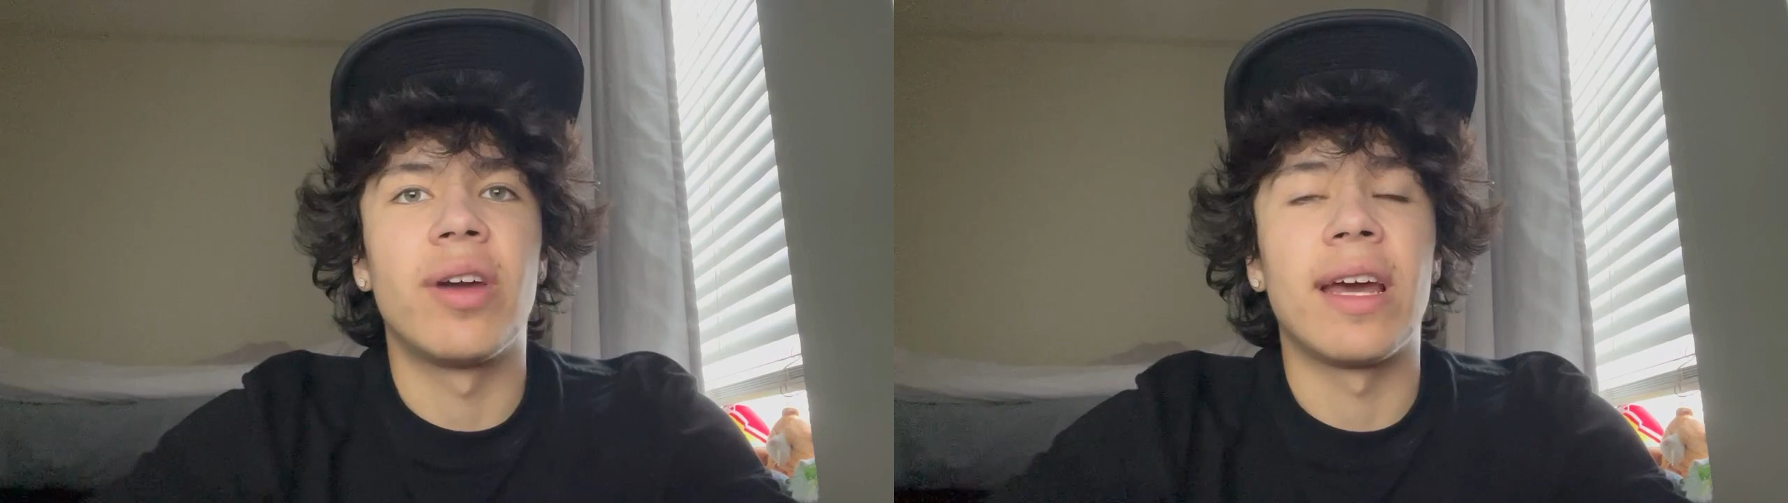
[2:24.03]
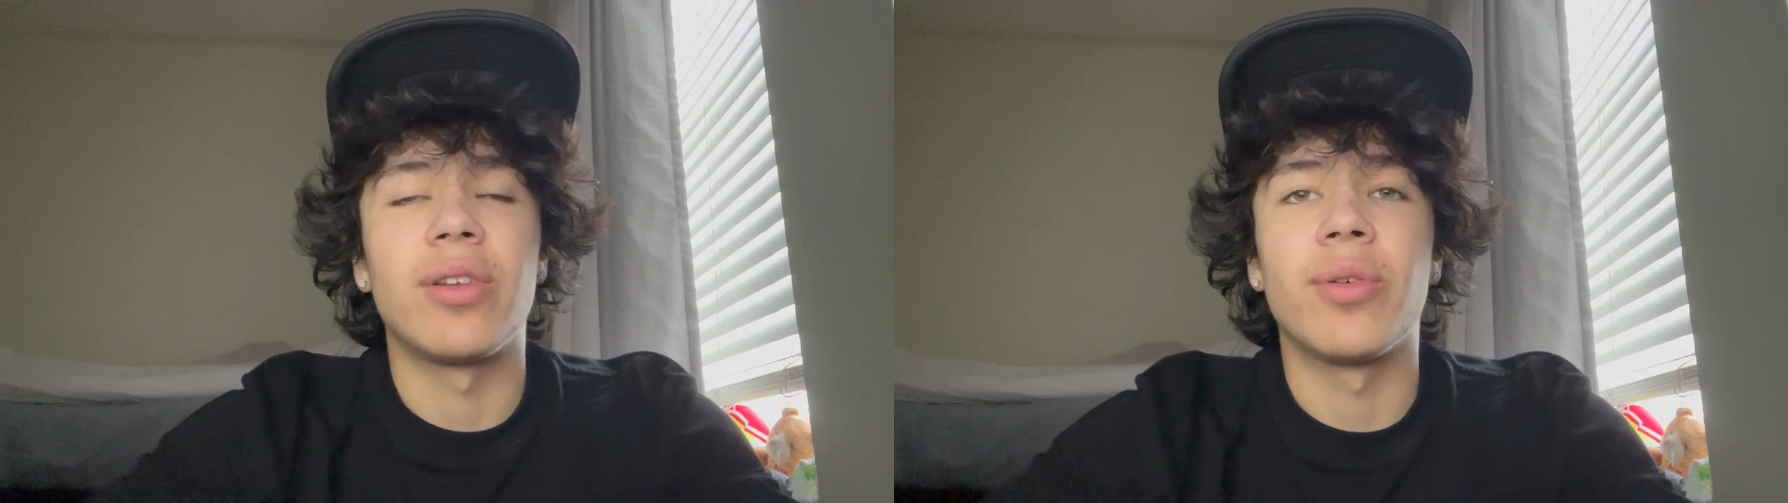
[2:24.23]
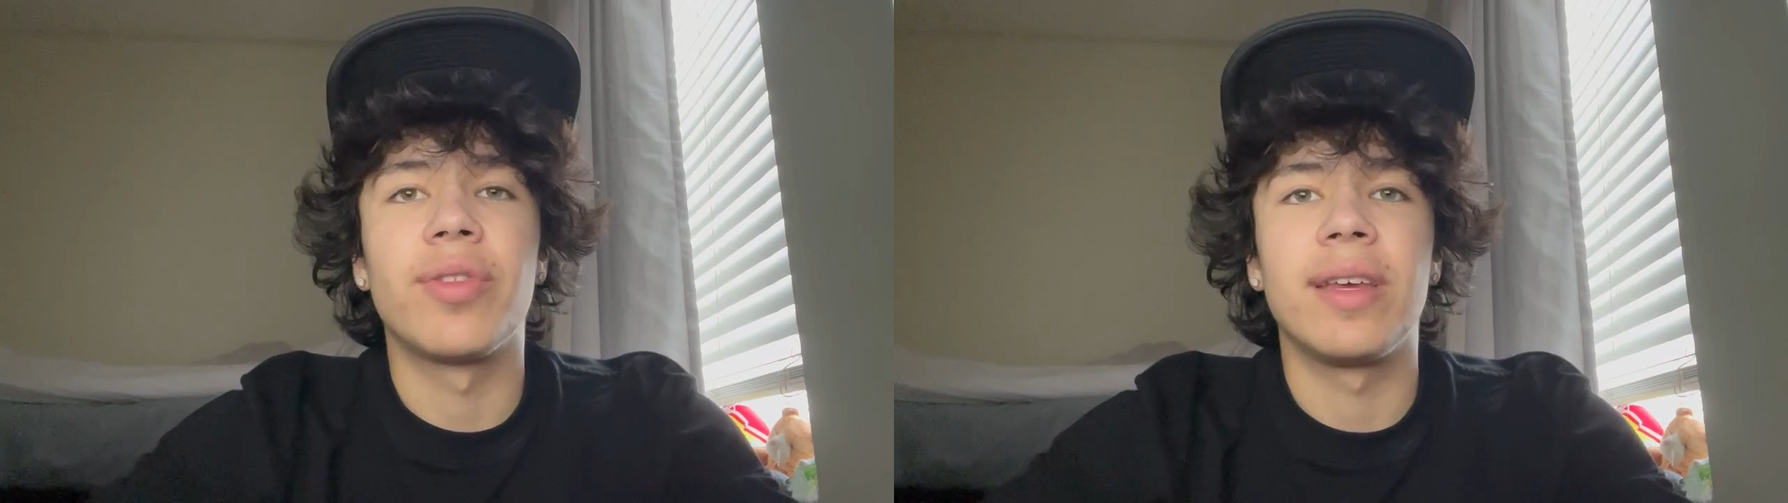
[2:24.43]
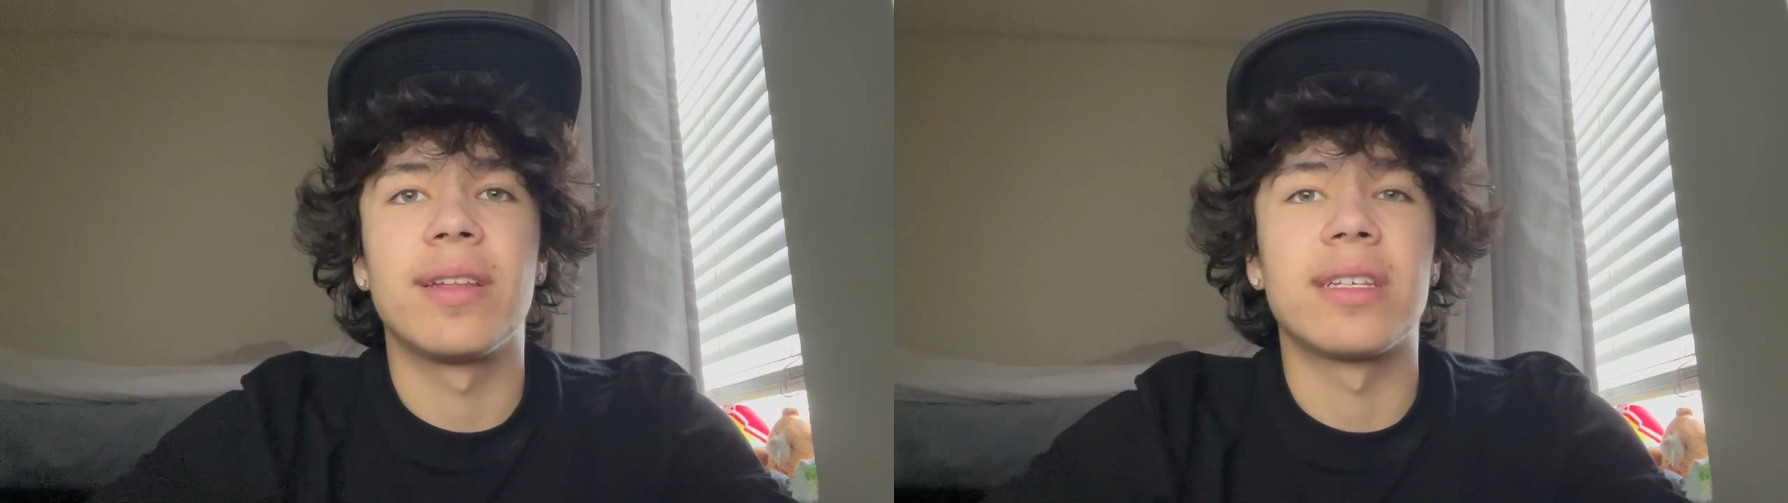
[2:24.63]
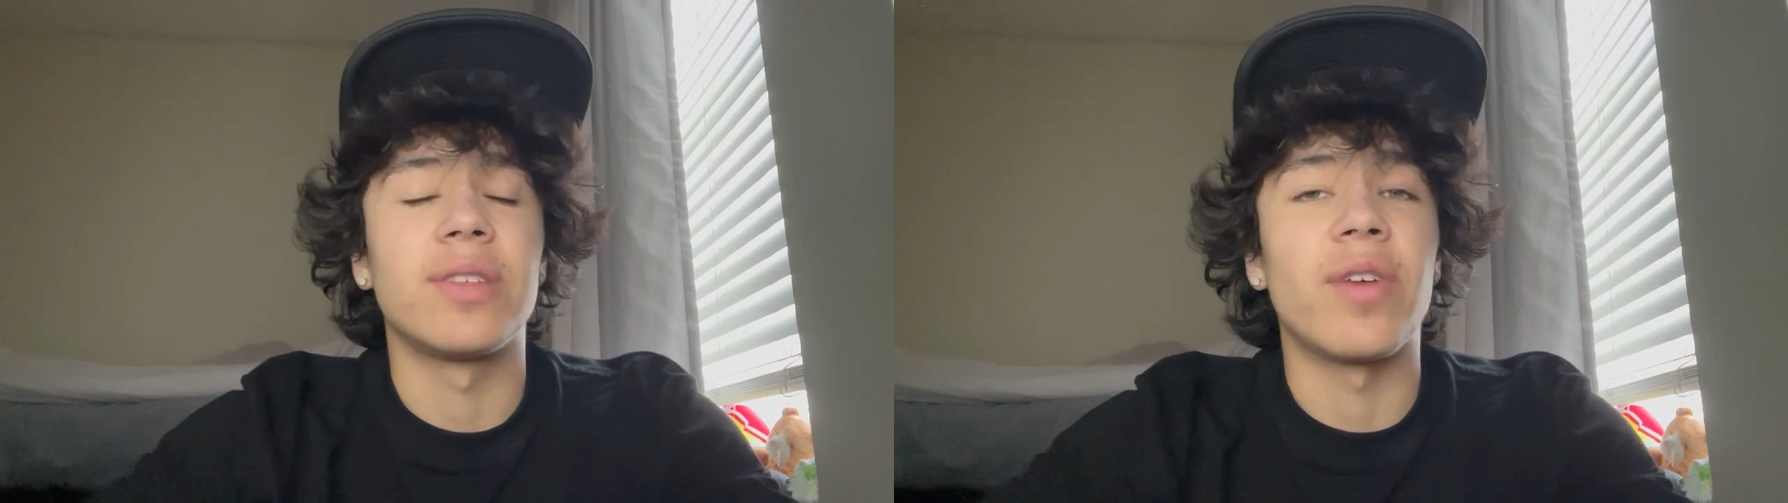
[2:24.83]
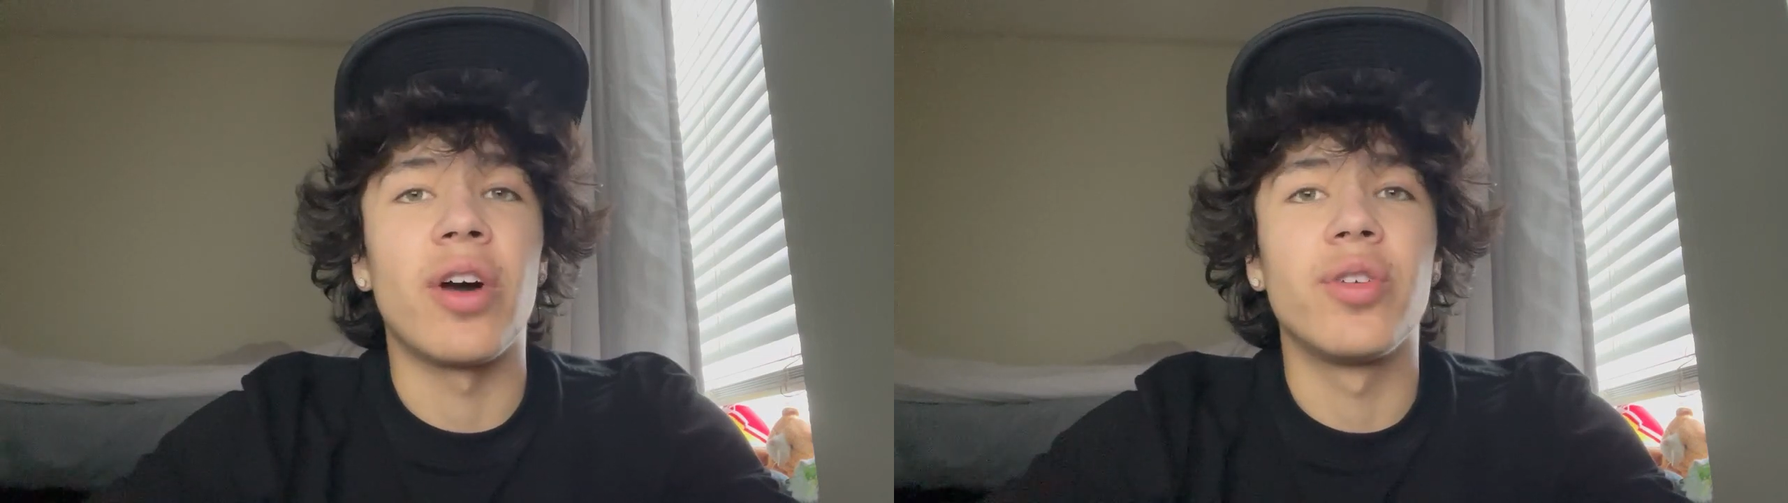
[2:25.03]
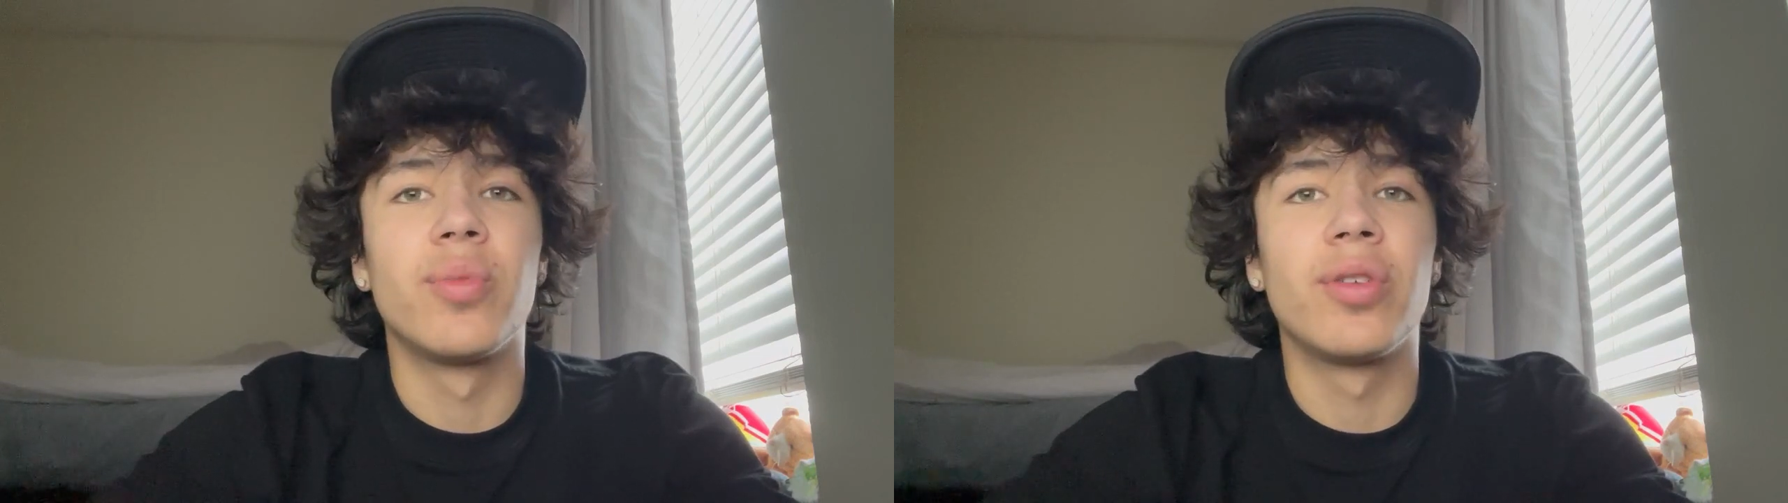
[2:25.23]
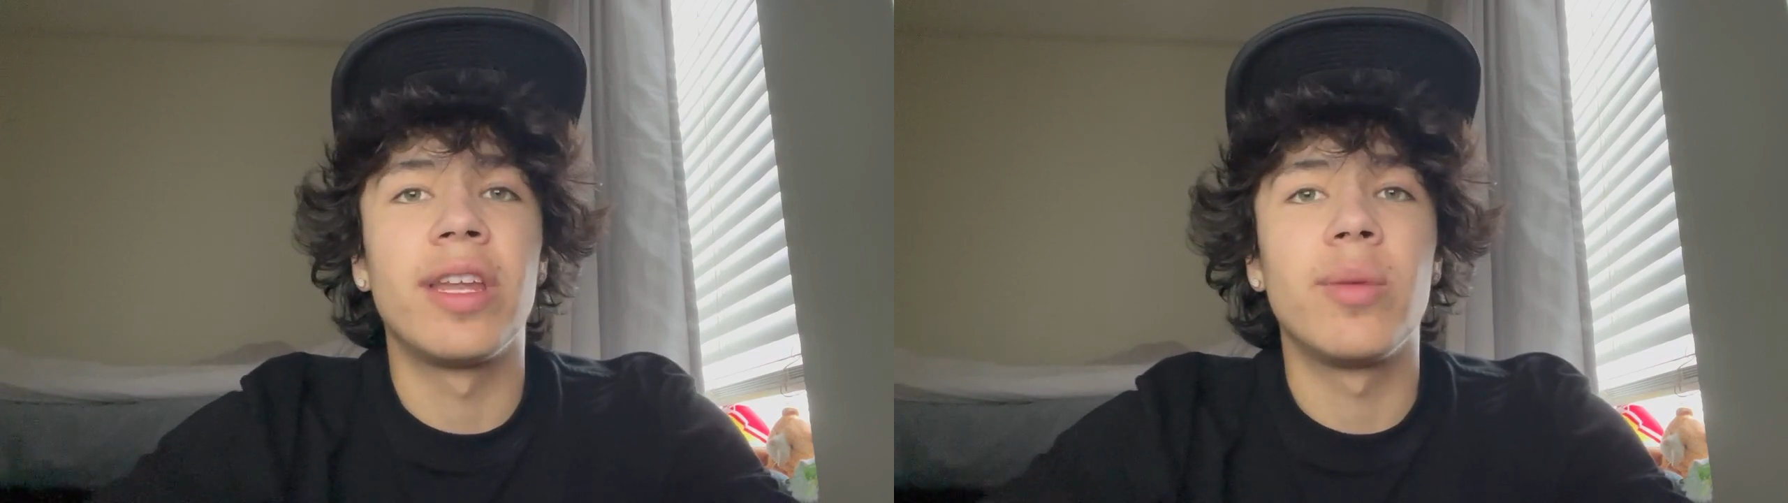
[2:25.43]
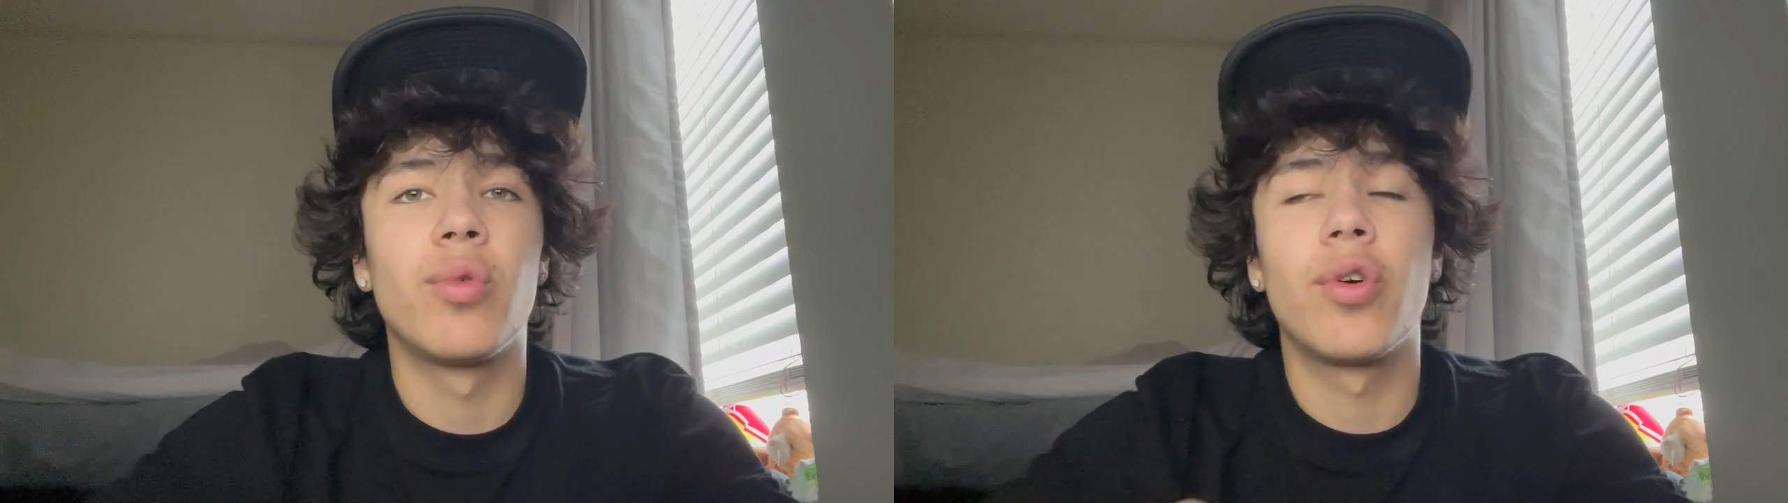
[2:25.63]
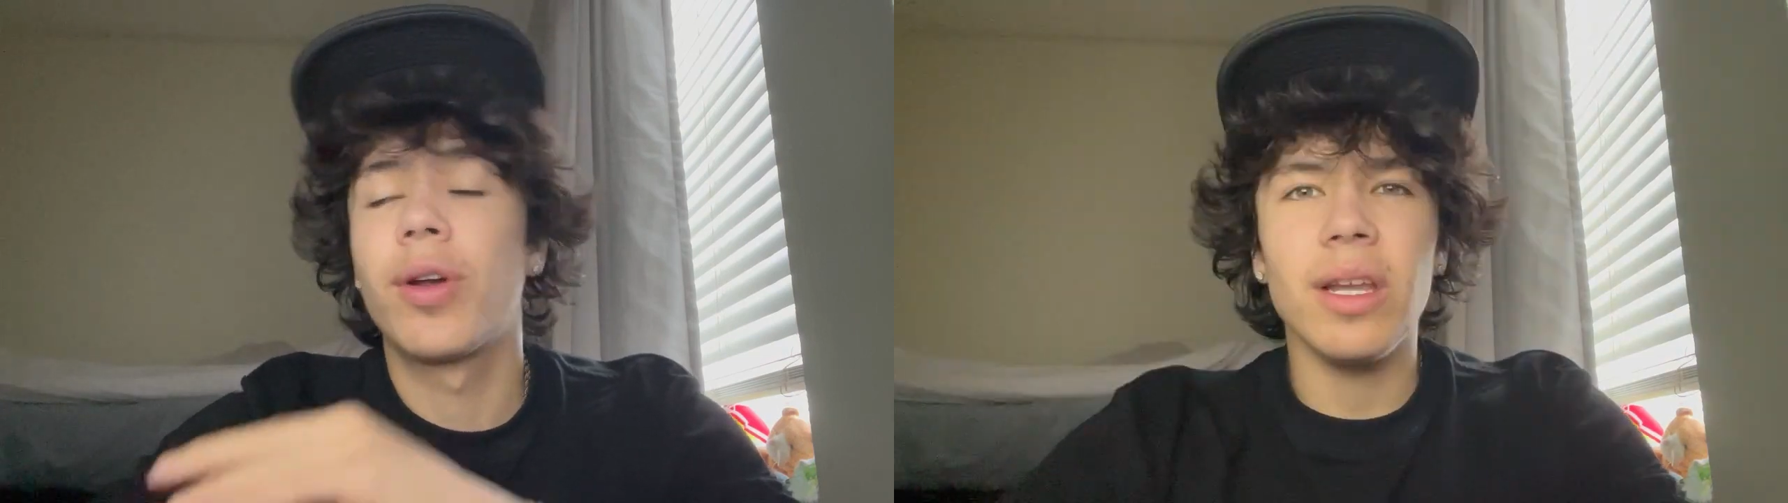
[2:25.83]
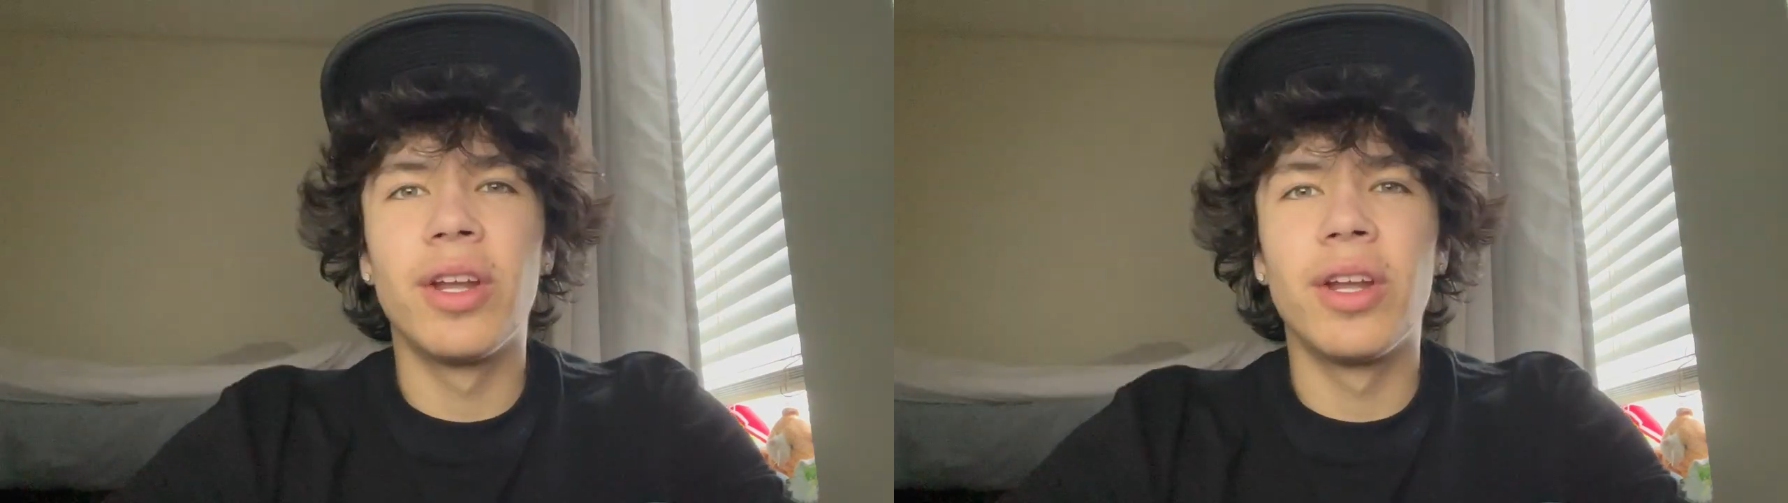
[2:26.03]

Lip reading: and I don't think it's as valuable anymore.